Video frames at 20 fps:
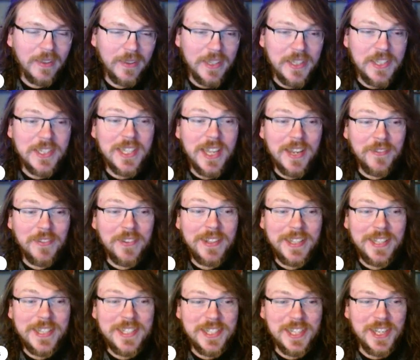This
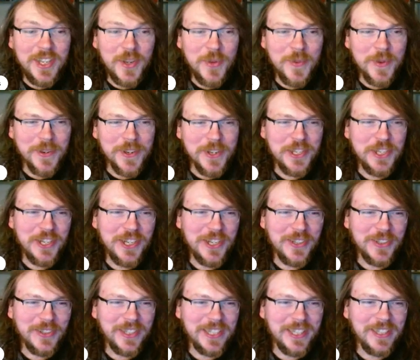definitely is a humorous
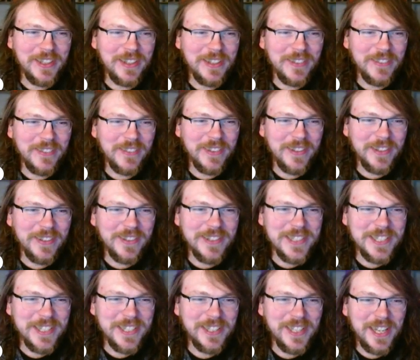show. Like there
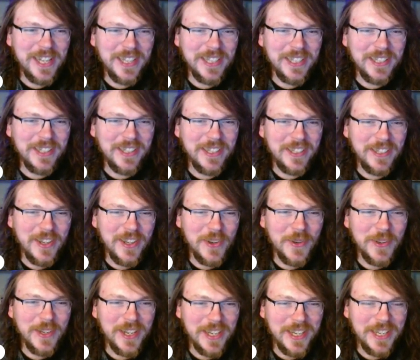is a lot
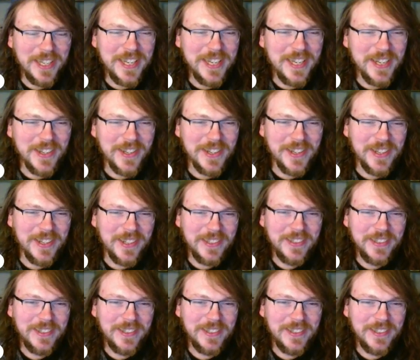going on here.